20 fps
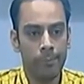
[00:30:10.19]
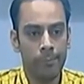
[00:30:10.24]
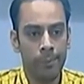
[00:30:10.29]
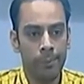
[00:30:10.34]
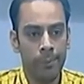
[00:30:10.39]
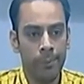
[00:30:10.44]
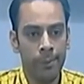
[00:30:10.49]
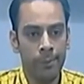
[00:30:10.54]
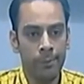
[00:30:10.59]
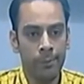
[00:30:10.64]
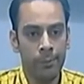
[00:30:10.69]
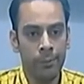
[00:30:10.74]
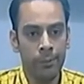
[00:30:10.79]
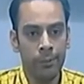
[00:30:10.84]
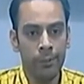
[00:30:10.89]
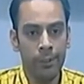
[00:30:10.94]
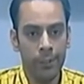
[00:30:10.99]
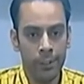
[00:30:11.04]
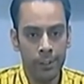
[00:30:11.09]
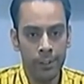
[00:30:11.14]
Maybe
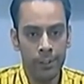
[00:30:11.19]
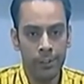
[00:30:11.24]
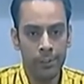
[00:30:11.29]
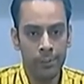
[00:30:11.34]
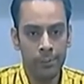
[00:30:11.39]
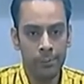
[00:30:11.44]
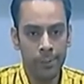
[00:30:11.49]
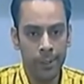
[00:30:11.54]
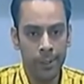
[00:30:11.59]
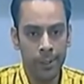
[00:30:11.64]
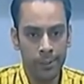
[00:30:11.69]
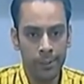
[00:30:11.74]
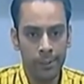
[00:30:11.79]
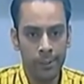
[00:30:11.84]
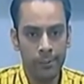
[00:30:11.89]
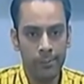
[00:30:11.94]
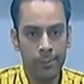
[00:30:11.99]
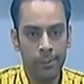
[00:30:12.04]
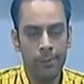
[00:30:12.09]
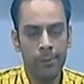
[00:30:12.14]
4 years passed,
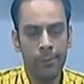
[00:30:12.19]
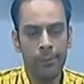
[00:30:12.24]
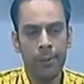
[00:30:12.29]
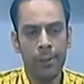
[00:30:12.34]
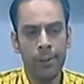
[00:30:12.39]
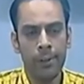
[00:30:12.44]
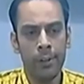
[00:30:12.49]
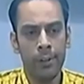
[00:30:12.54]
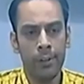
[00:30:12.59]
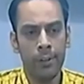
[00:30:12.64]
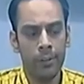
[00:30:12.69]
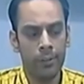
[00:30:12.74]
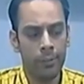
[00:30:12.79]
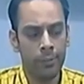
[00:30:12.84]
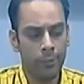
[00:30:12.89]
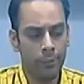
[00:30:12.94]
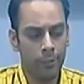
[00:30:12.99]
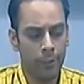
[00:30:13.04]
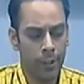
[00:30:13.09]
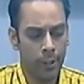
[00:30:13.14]
maybe one
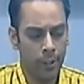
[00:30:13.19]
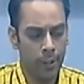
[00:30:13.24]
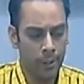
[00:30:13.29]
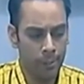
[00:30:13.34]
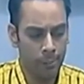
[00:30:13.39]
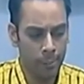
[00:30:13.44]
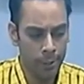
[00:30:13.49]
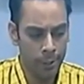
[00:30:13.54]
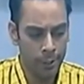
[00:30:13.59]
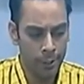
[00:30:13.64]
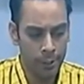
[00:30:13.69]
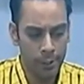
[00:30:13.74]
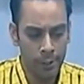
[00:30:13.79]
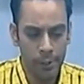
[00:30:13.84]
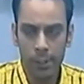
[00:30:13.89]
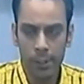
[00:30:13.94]
immediate